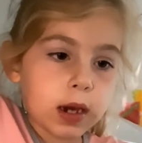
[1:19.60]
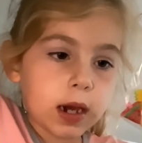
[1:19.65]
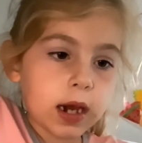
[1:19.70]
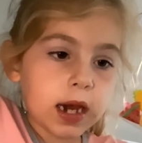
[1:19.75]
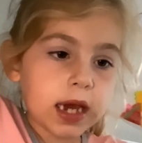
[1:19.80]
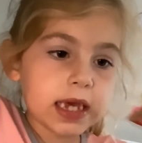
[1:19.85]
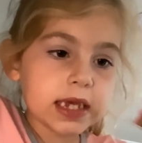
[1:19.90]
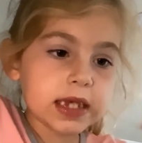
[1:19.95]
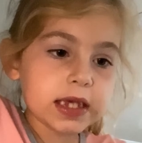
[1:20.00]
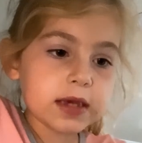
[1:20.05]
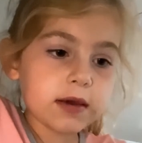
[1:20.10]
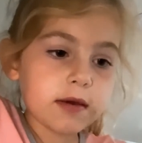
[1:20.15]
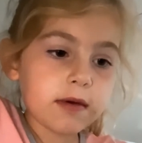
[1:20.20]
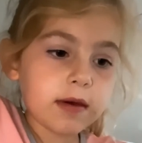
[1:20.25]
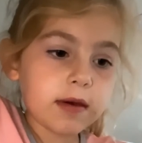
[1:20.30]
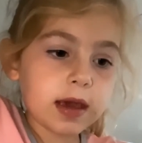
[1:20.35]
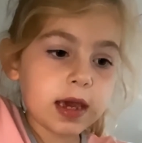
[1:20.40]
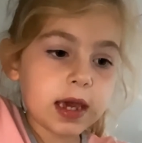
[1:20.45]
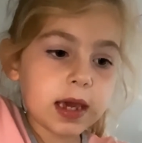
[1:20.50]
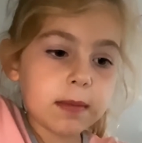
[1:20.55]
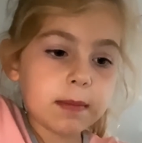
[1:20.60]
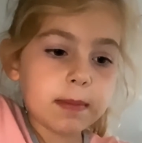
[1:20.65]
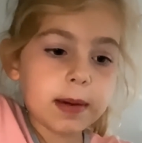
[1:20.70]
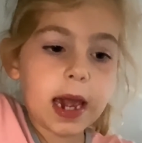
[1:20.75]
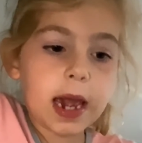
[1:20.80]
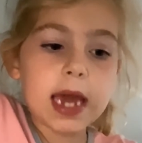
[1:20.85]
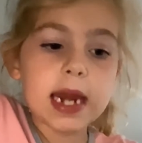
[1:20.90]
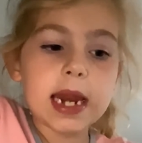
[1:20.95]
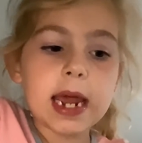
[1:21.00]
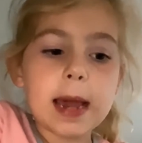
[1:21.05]
ice cream,
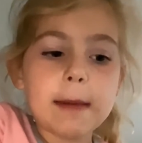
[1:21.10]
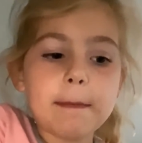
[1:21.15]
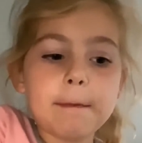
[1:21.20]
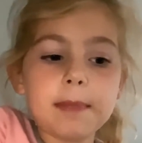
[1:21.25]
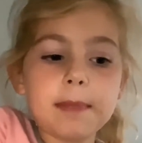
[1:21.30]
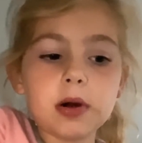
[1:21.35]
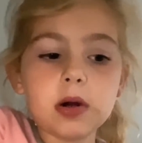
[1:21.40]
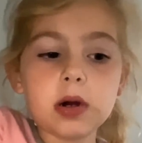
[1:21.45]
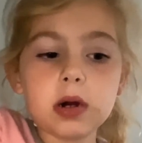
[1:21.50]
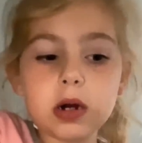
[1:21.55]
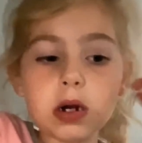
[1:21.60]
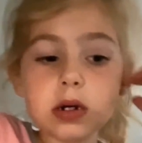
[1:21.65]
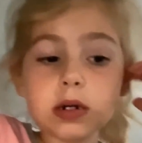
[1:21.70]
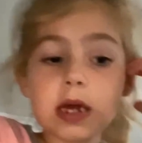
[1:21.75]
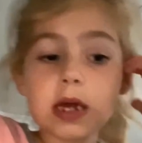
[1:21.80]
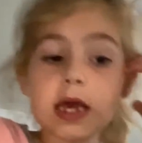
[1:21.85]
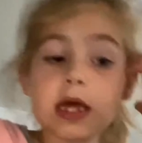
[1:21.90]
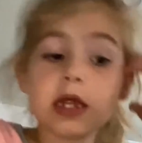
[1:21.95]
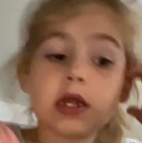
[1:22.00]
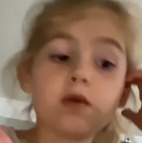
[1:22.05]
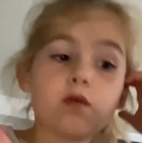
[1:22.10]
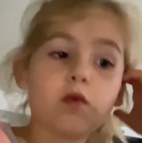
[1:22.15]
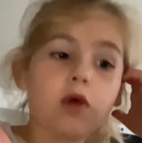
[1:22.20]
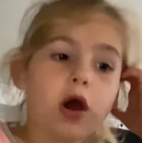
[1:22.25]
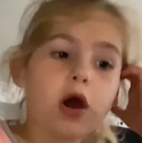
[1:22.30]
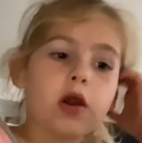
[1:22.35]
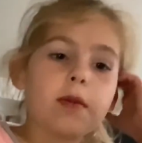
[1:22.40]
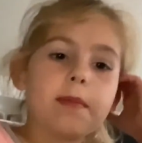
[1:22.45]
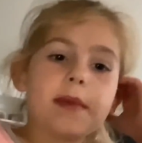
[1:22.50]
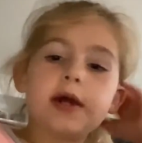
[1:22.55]
pineapple, and
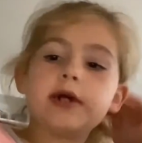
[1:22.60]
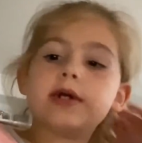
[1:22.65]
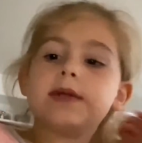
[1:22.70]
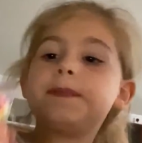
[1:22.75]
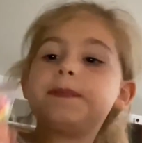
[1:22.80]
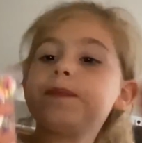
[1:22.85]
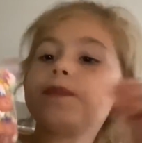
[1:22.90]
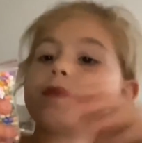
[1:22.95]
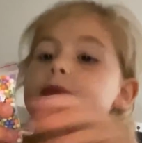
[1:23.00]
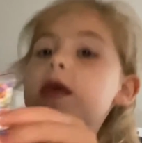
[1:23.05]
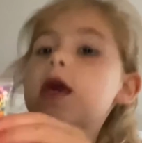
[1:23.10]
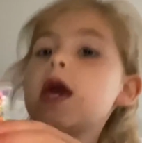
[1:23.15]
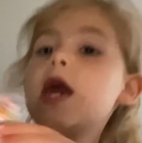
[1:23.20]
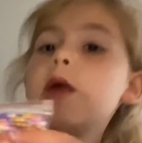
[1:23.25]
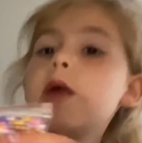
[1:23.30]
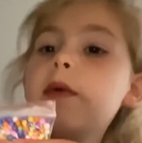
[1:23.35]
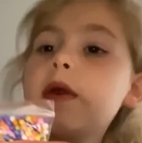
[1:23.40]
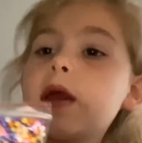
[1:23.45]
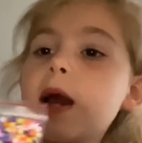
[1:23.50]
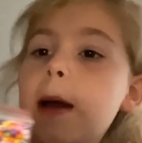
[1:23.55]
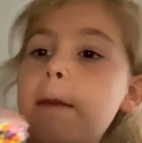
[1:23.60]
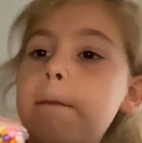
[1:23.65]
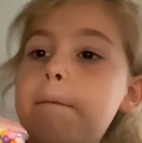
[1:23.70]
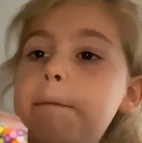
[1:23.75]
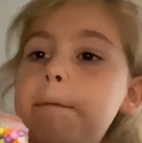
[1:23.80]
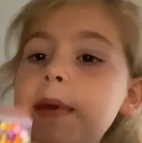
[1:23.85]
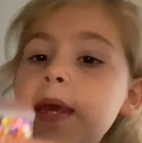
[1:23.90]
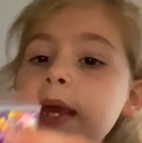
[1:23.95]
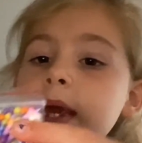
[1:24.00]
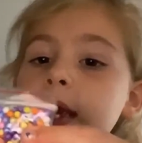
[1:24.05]
watermelon. We got
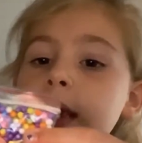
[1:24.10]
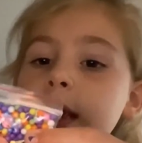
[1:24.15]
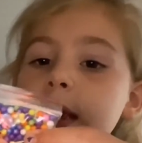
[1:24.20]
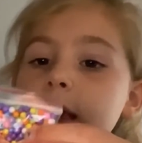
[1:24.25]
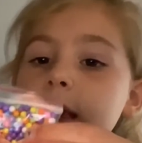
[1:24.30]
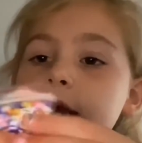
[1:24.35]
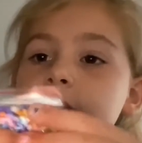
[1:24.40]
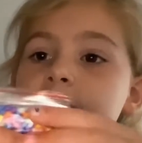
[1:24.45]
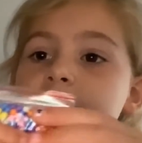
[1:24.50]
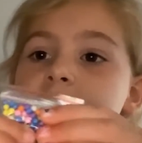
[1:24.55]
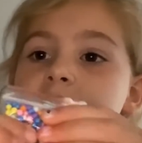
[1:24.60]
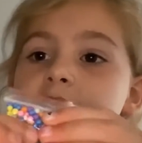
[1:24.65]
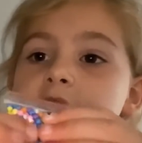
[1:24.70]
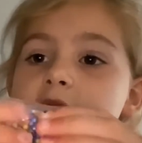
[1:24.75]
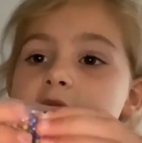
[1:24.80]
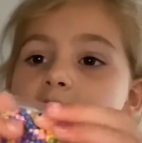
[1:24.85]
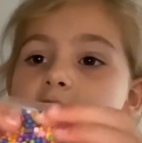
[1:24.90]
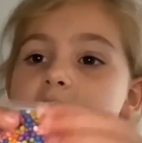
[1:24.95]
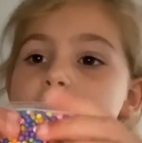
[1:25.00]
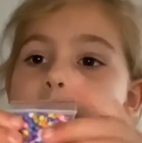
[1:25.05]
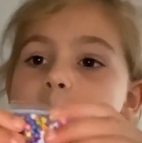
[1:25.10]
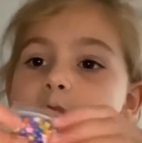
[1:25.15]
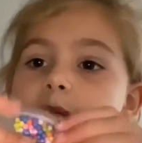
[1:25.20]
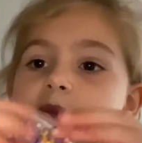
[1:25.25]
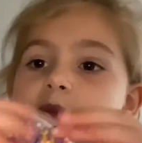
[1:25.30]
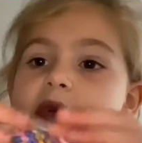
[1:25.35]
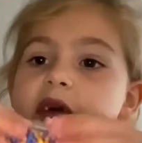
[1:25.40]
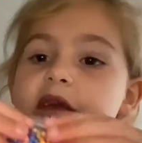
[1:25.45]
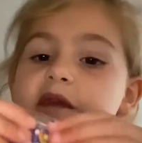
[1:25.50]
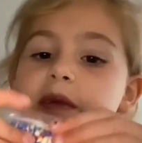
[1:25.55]
beads,
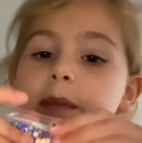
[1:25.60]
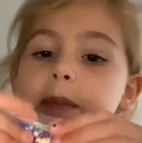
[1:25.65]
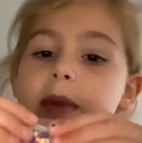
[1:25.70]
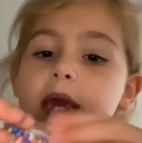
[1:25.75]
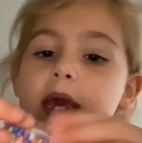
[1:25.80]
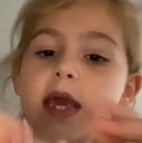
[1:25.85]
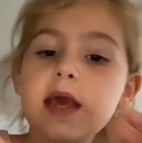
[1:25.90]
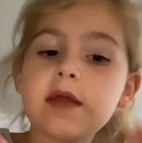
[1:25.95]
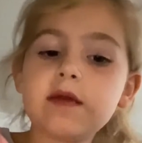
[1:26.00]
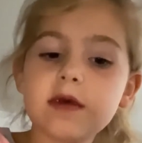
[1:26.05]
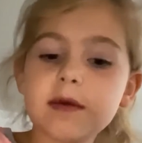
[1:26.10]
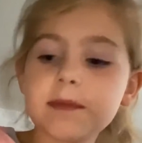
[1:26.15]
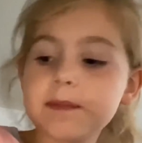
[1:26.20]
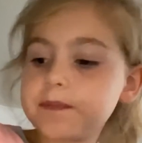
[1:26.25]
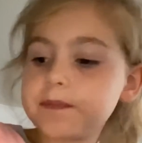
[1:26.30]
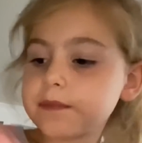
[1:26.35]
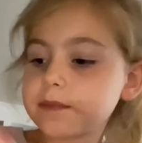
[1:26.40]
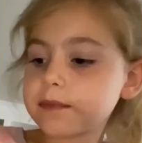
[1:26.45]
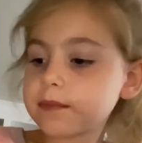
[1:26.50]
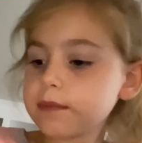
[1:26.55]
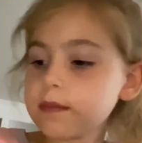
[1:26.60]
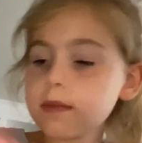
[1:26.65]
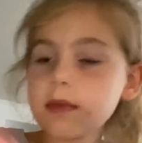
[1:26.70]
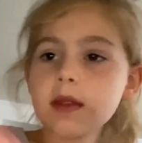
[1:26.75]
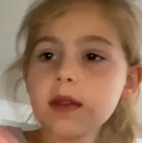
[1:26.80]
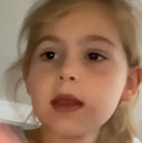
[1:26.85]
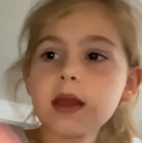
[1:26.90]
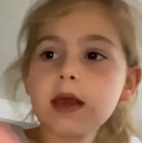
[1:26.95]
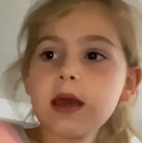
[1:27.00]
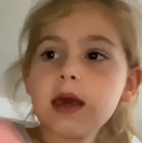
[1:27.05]
fluffy beads.
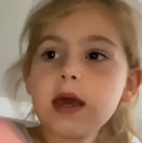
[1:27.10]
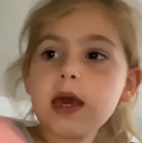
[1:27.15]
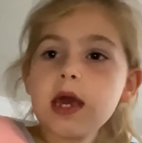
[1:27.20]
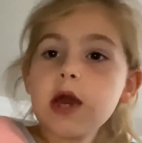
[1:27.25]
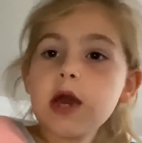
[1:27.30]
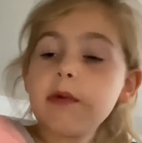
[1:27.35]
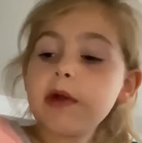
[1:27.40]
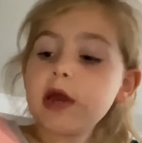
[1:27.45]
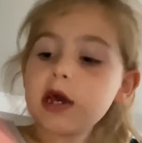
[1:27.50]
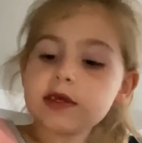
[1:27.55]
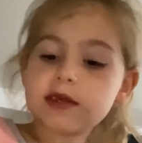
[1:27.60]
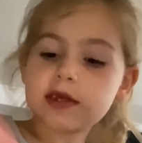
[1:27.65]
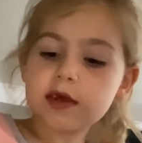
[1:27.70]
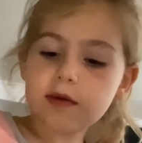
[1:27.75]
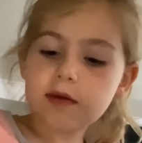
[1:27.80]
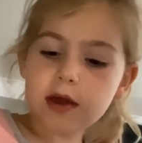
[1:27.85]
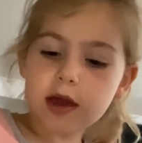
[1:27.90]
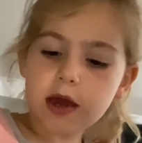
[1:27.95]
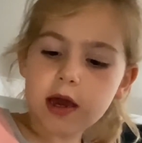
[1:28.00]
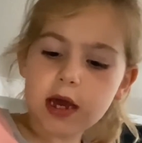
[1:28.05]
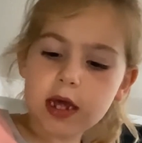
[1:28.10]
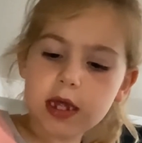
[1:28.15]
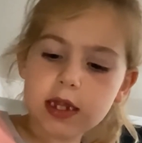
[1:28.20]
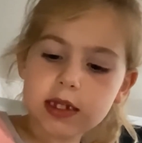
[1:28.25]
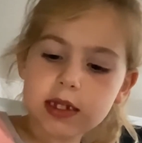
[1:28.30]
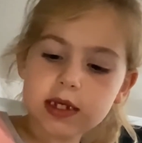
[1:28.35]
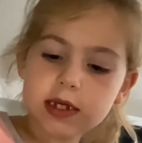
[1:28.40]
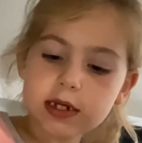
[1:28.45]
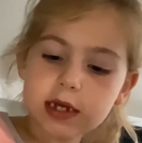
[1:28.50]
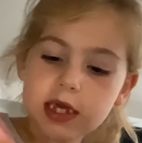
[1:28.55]
We also got,
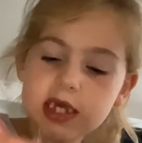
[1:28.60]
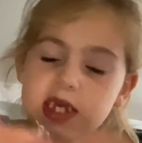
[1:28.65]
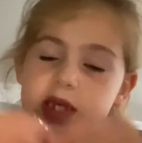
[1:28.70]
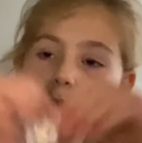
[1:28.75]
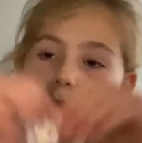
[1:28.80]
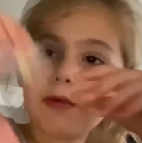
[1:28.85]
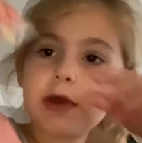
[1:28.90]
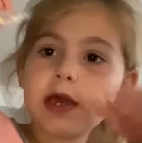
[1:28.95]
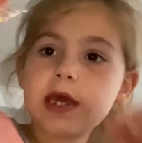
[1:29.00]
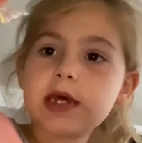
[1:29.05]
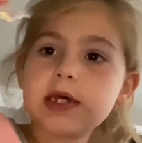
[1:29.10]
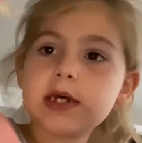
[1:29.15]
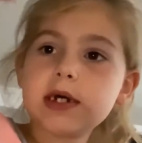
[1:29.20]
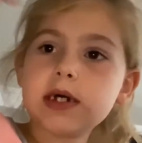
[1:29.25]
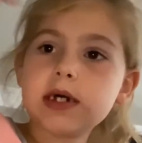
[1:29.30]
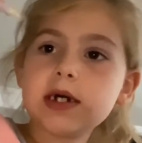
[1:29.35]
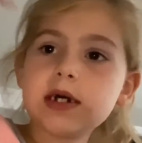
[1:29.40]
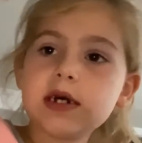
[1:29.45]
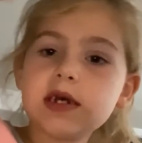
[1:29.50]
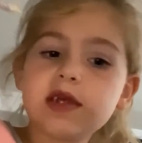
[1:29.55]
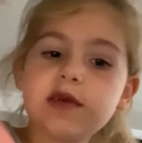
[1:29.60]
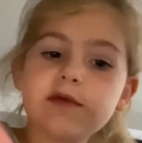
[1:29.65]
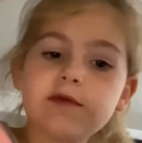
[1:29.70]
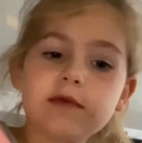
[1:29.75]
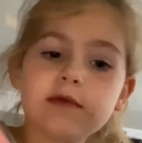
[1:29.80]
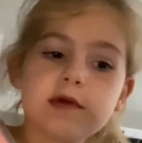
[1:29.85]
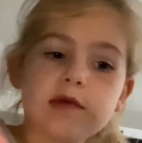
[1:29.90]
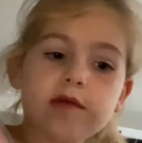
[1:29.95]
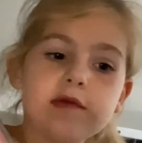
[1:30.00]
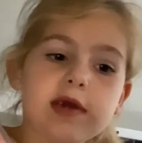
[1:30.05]
like, sprinkles, so
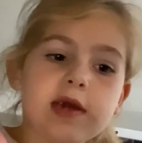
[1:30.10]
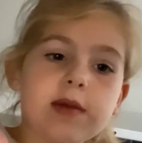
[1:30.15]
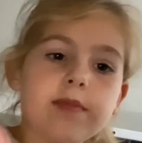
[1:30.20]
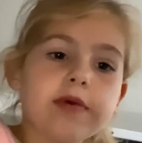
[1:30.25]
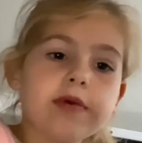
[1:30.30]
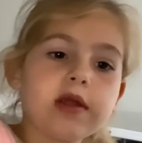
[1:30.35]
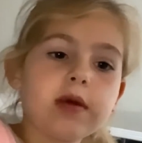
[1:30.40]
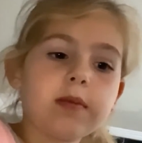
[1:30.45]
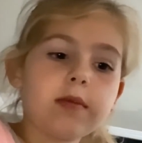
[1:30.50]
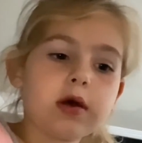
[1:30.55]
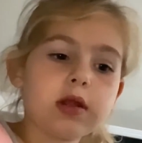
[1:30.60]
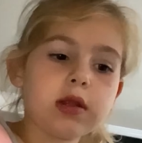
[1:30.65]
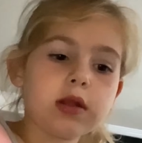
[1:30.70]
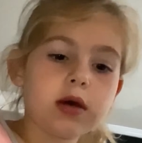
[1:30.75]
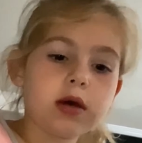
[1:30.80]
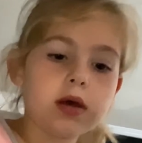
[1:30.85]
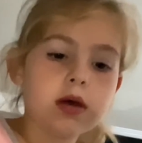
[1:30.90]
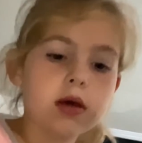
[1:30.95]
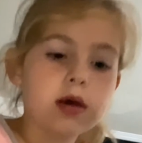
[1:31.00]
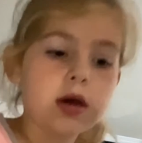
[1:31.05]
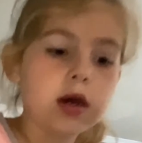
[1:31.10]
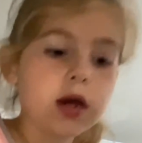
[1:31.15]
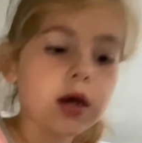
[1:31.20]
we can put them on the,